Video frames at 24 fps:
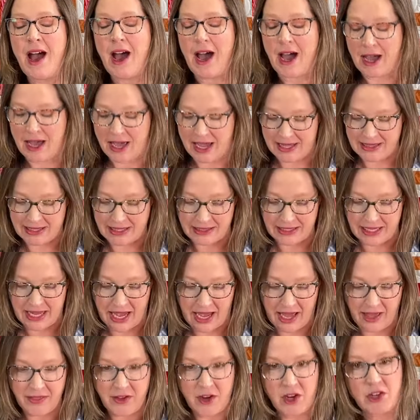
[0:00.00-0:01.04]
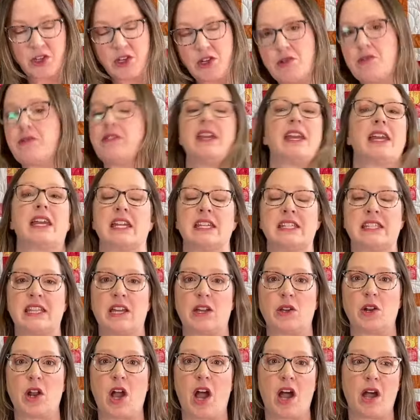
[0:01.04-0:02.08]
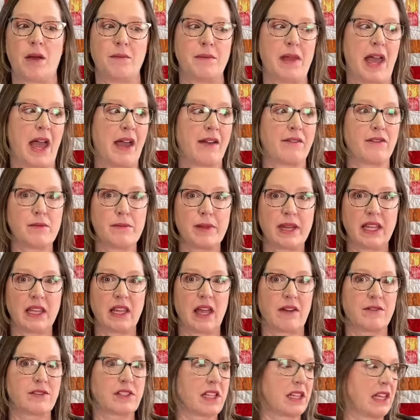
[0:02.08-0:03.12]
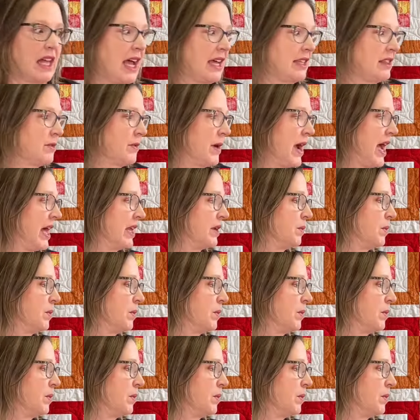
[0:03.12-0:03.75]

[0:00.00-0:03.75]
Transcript: Uh, and then the other new thing is that um, everybody loves Glide thread.